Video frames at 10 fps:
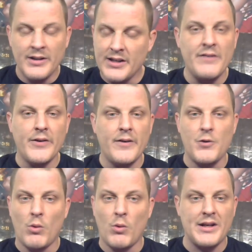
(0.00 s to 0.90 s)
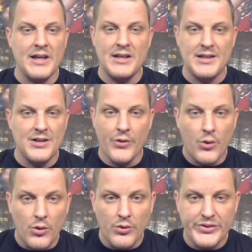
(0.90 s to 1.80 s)
even if you want to get into the
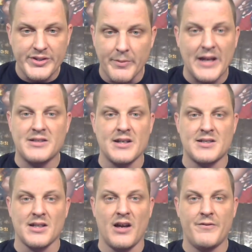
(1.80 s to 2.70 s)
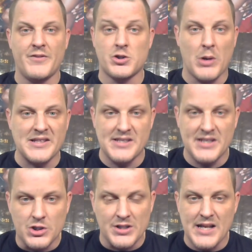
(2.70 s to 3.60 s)
whole semantics of the
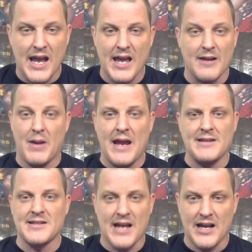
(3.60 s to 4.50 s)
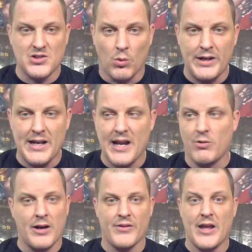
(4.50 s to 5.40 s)
transition tag and paying this guy
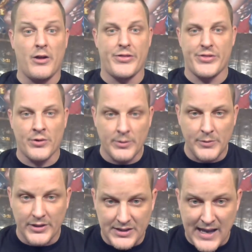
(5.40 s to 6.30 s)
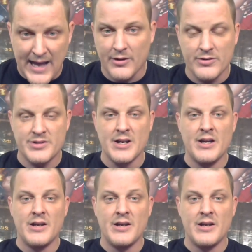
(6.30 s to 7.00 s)
$30 million